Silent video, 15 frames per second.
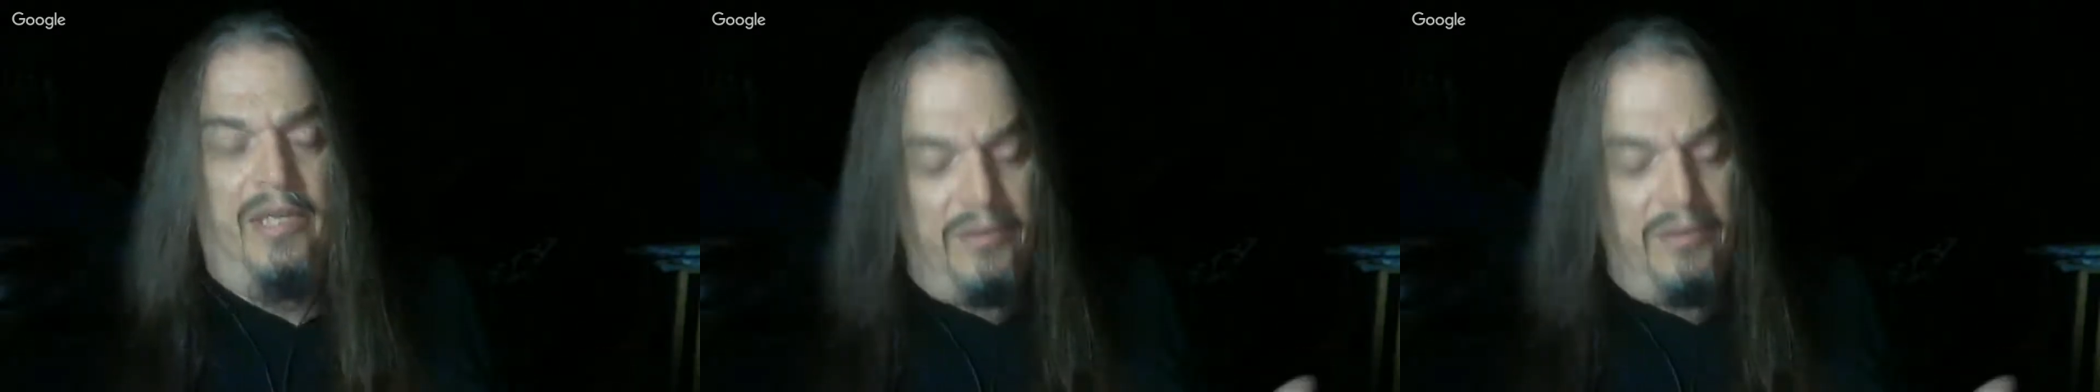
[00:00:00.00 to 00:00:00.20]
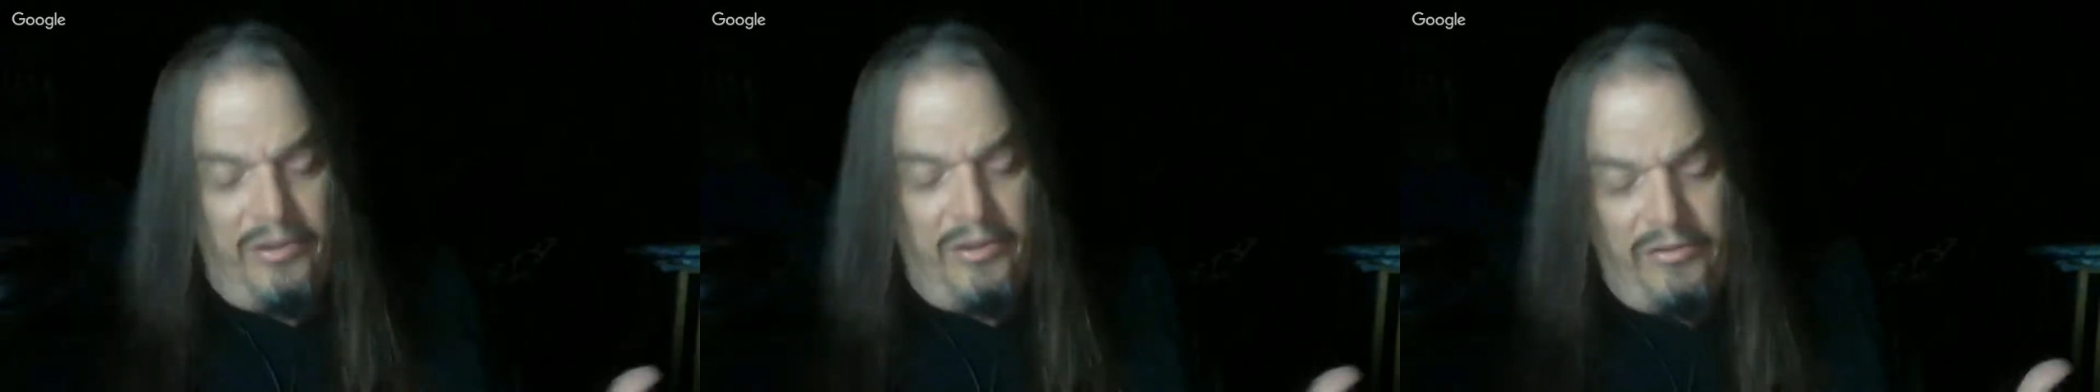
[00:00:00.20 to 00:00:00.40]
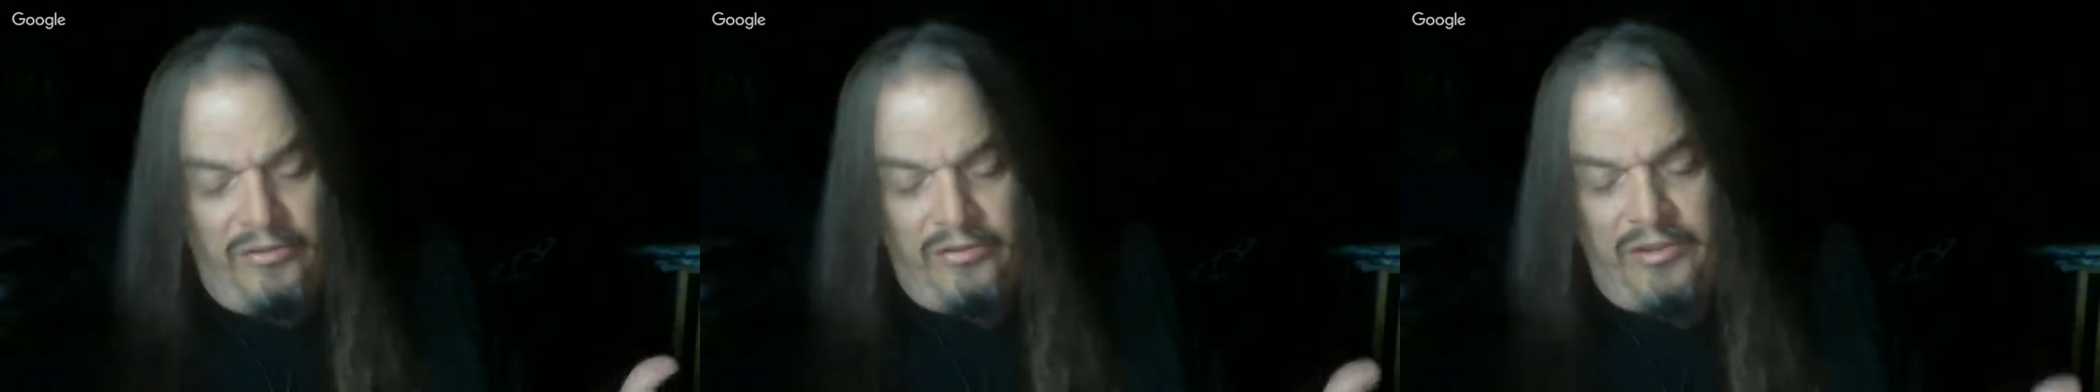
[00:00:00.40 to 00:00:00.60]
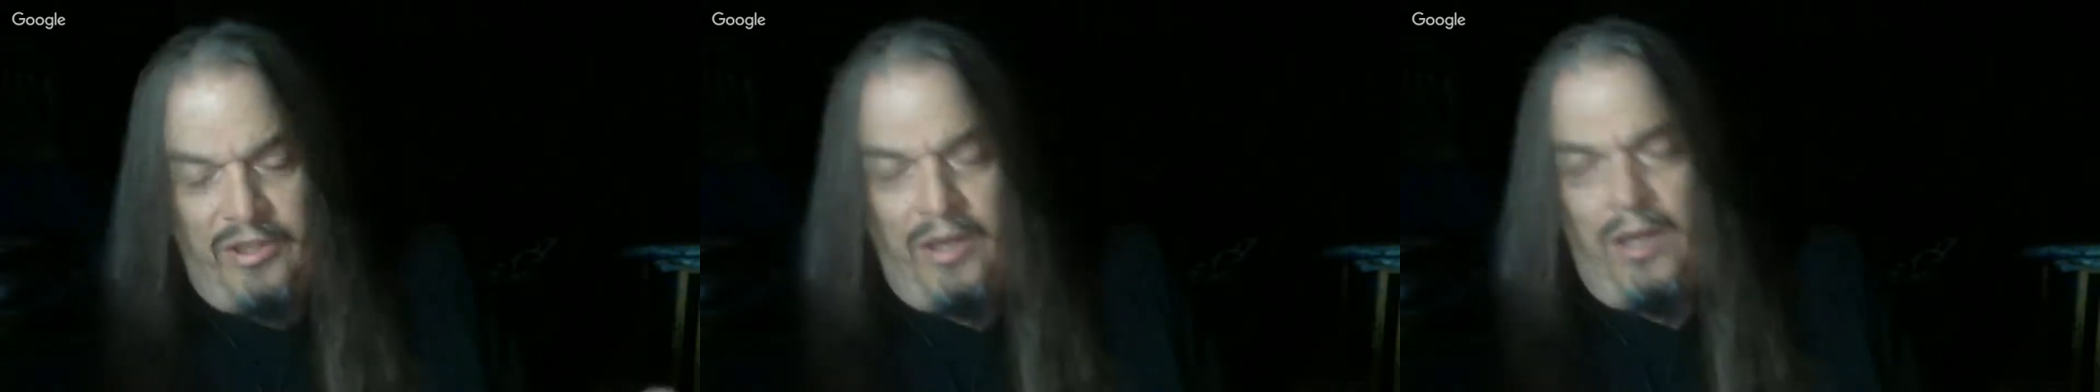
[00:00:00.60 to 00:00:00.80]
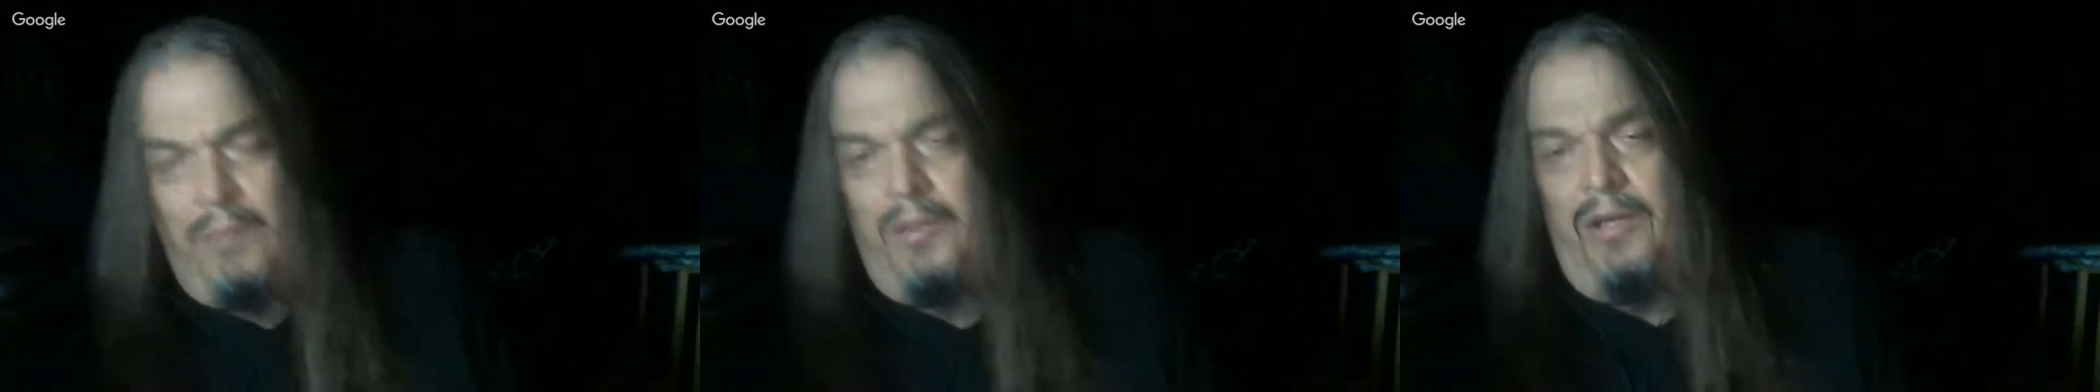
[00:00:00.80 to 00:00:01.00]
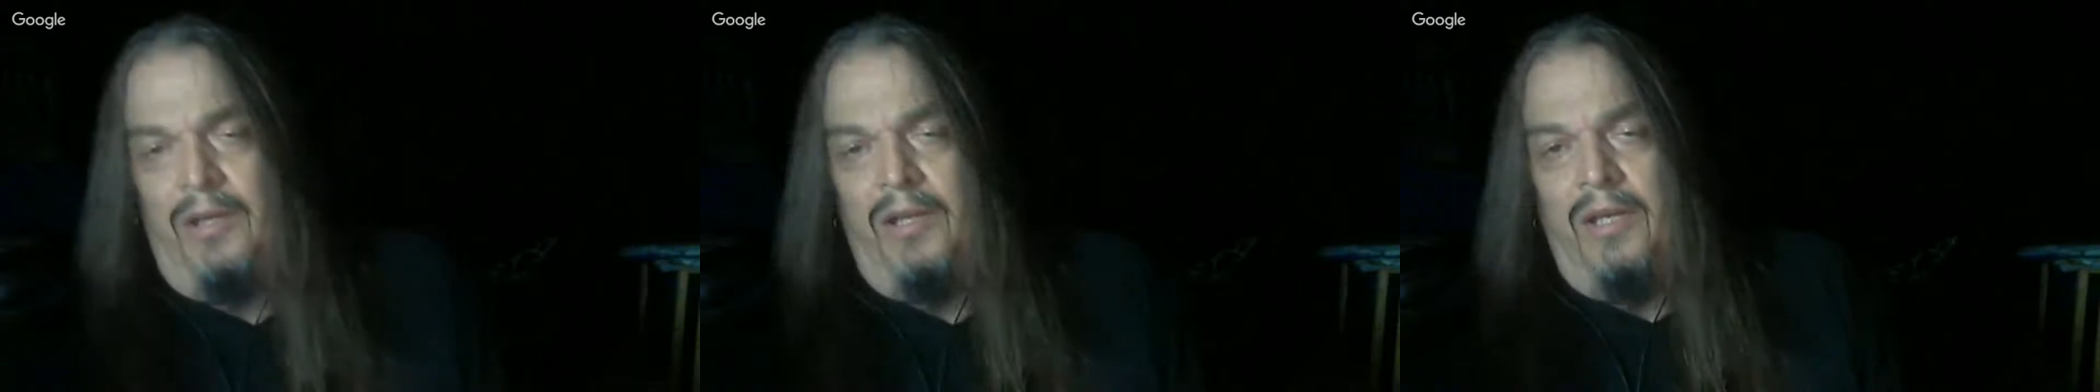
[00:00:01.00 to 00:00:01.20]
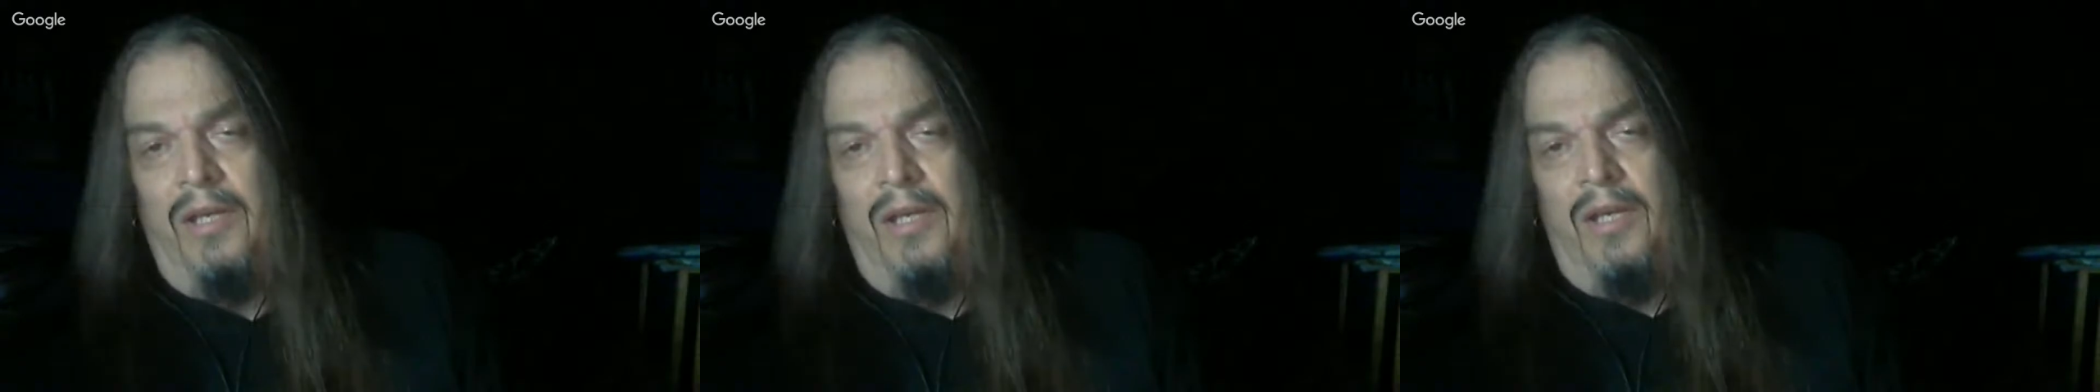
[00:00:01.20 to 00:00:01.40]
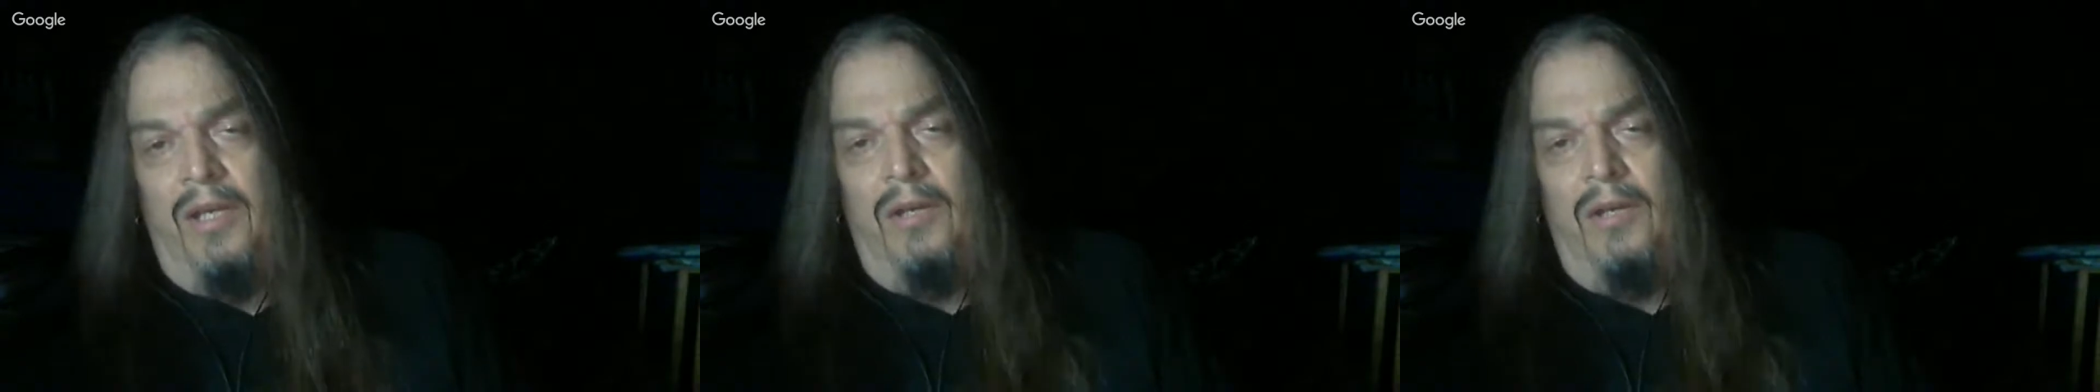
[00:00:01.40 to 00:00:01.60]
And this is common
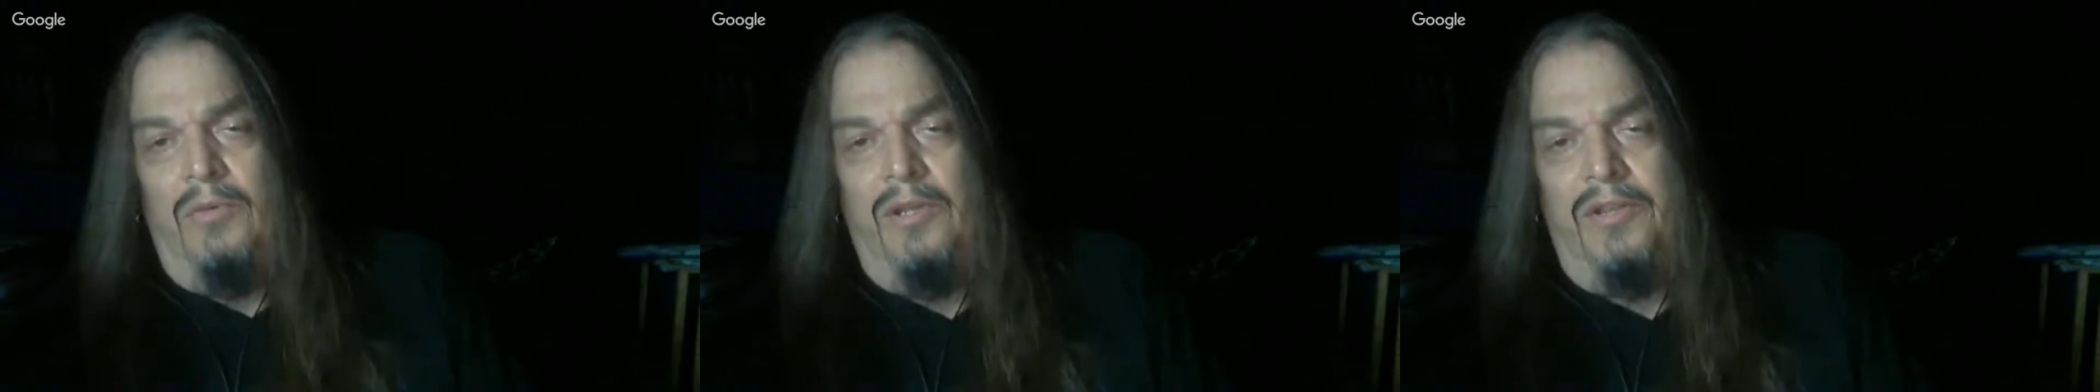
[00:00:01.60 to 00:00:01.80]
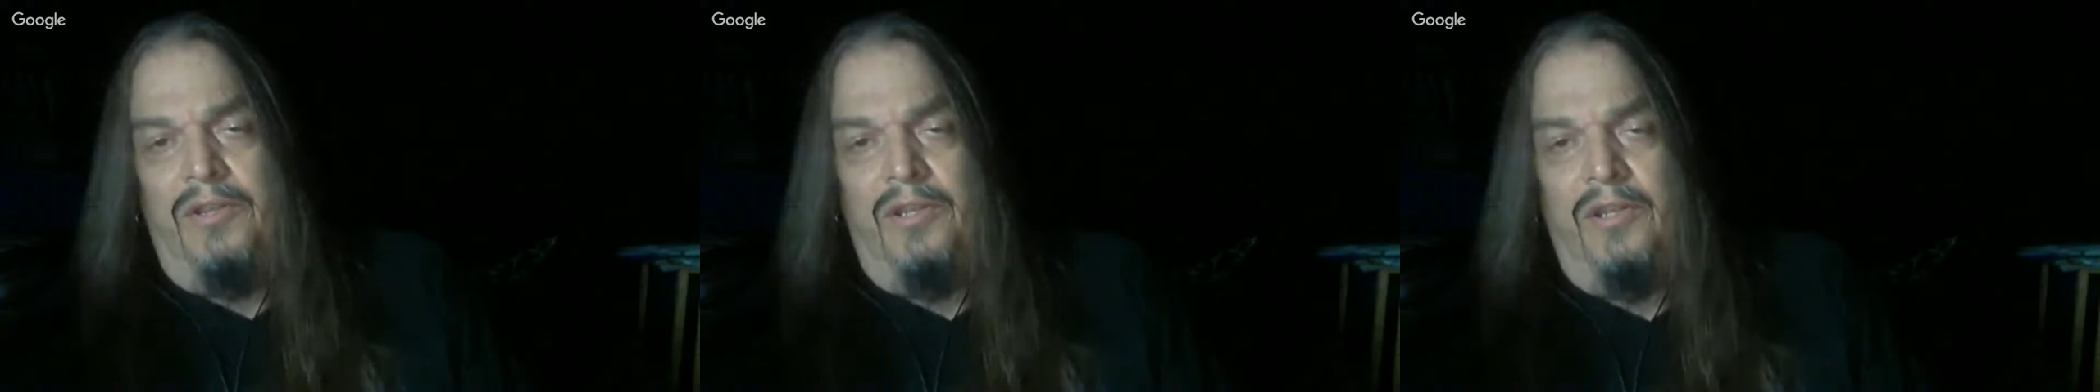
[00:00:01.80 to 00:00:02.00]
with